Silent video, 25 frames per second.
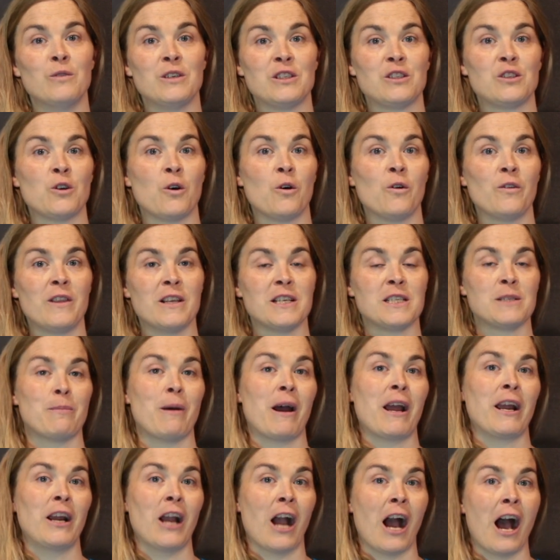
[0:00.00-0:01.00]
was told this
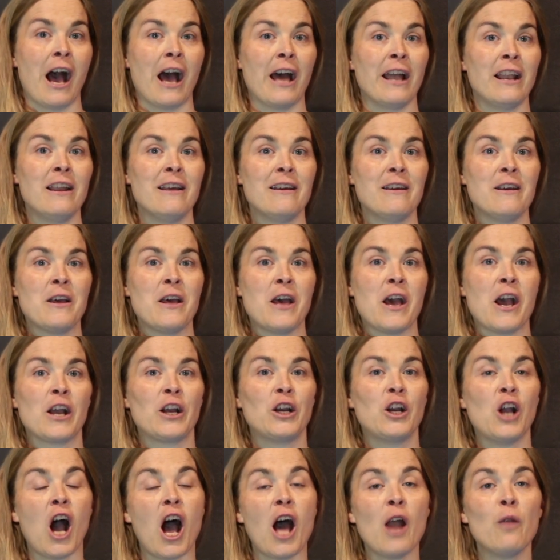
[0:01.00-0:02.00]
by God,
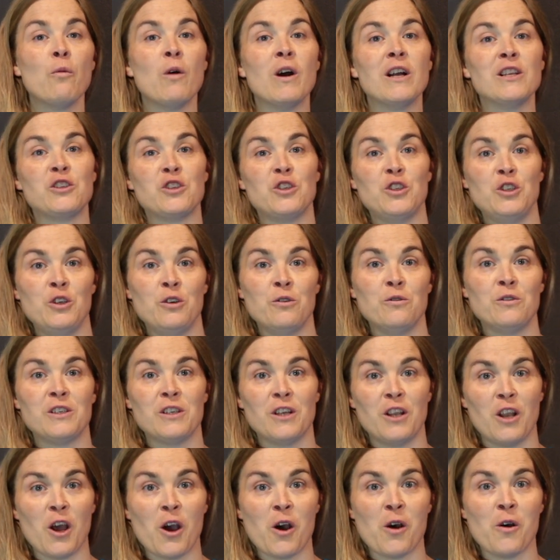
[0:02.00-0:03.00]
God wants you
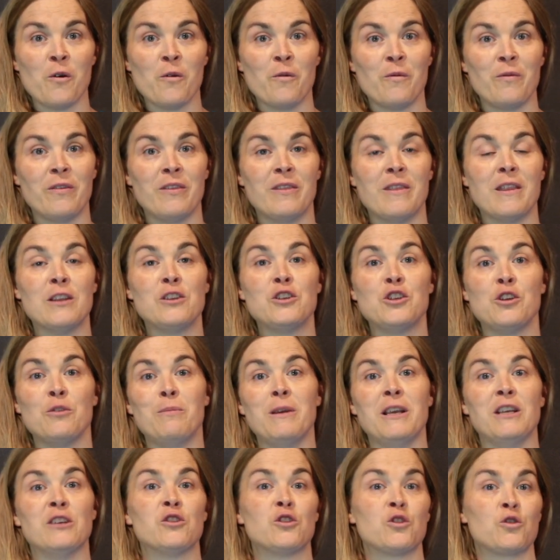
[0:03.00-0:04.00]
to know to
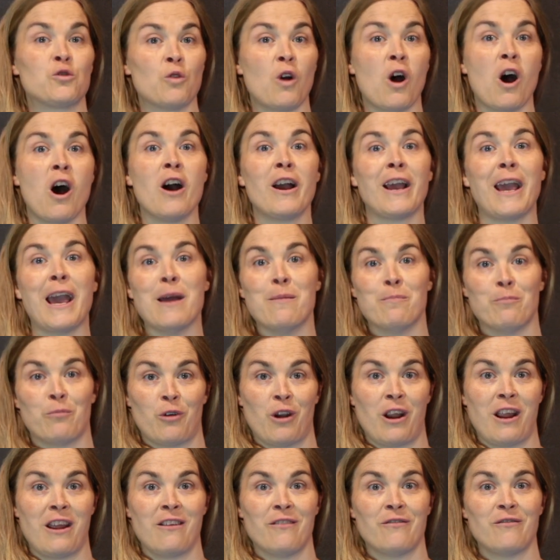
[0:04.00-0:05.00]
be strong and
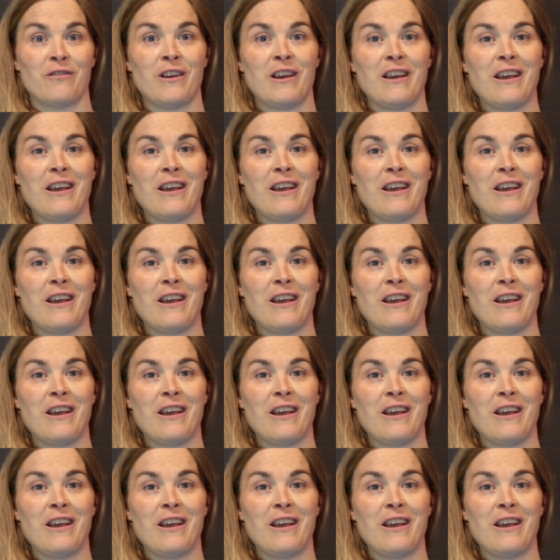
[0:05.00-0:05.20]
brave,